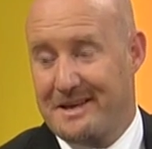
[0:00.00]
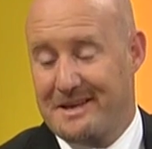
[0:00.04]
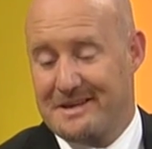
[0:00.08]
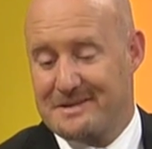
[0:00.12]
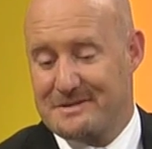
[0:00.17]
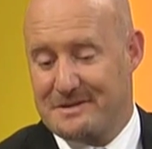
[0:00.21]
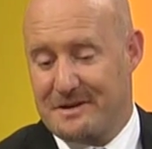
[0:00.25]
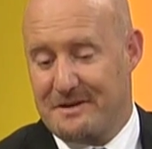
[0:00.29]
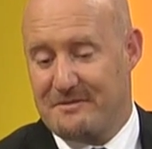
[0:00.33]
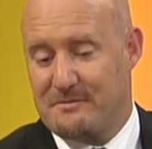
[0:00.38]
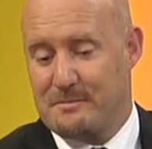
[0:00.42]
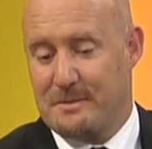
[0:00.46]

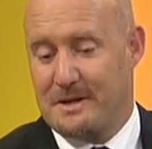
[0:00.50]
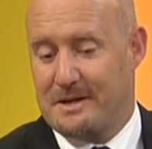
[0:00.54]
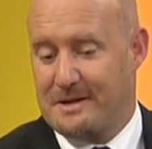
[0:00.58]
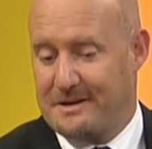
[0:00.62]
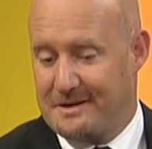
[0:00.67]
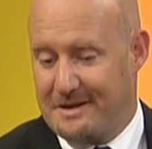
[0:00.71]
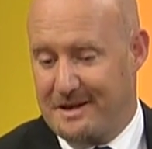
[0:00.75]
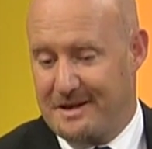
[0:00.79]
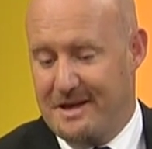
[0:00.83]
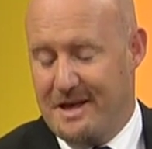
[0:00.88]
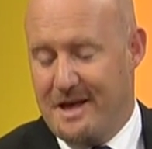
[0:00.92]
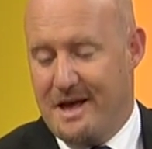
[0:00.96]
Yes, I've
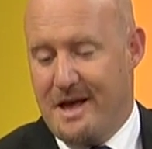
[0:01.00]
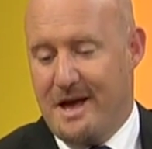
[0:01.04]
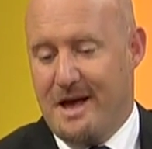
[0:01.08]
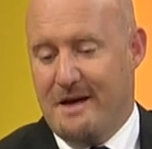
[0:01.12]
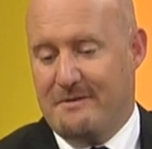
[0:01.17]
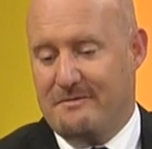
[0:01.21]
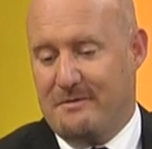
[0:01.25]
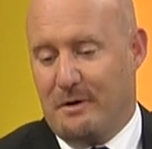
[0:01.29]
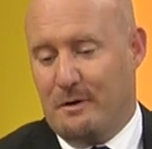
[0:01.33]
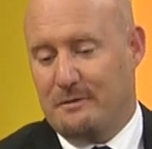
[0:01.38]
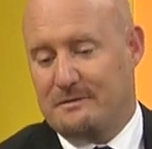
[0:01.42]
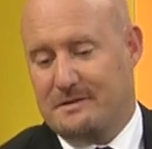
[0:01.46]
been
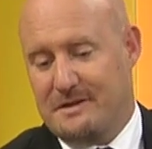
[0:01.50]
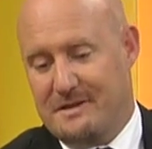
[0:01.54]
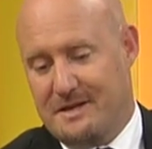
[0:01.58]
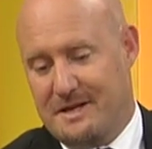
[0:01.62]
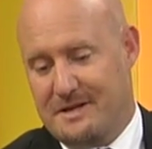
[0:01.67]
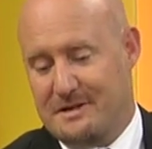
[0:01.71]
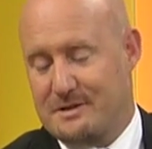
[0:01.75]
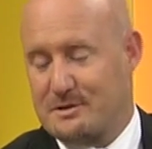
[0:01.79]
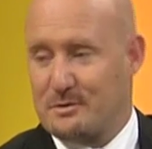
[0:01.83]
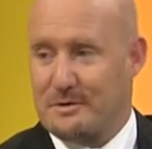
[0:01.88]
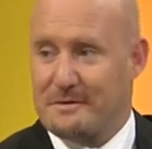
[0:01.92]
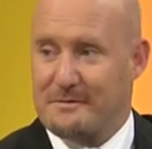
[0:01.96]
involved in the
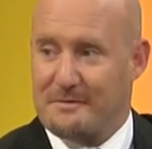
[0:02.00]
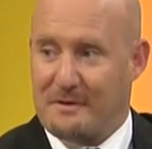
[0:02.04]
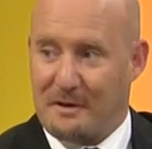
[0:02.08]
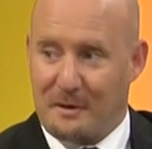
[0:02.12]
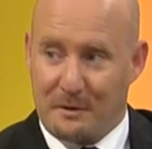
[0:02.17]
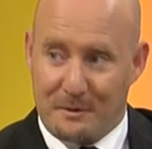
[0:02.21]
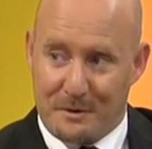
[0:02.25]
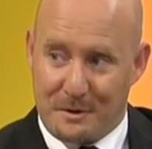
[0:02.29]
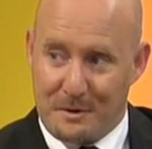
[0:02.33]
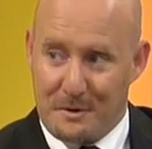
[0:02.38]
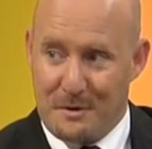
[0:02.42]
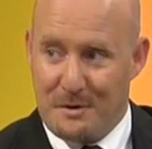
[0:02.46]
industry
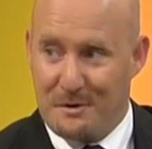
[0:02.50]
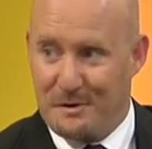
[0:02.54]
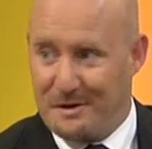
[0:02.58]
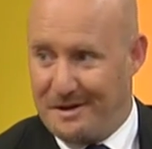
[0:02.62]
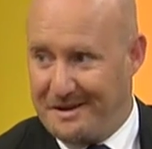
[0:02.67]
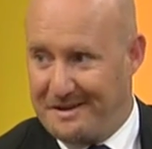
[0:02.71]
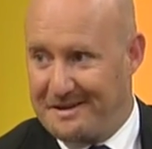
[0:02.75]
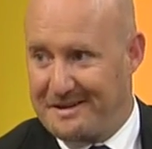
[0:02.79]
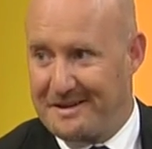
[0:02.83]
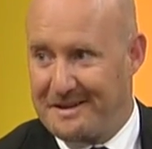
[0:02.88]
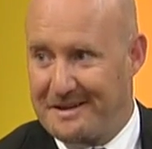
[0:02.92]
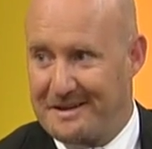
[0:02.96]
following
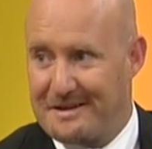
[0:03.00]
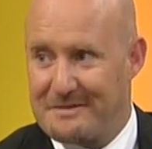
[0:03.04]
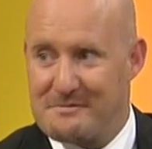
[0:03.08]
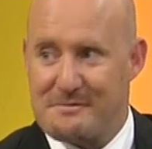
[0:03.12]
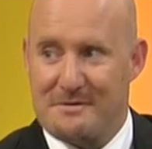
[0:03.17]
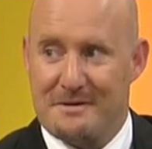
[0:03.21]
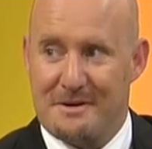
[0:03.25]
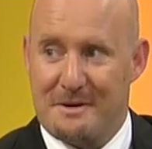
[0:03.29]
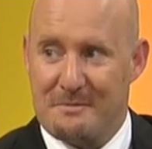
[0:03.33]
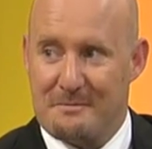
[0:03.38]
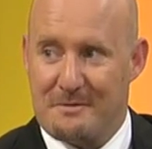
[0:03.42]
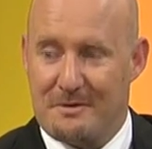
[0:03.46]
her
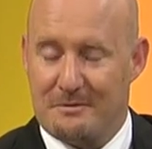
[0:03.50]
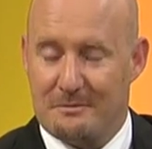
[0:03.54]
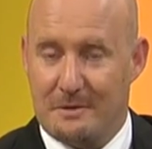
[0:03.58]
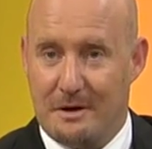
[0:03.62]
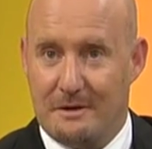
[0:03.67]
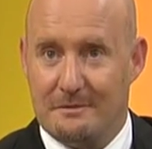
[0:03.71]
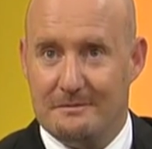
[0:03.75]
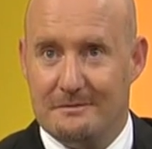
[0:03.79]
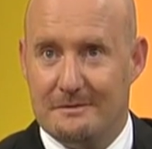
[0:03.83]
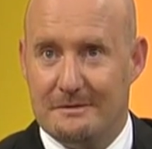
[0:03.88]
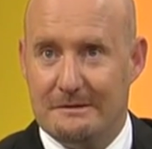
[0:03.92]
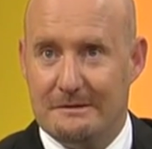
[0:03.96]
for a number of,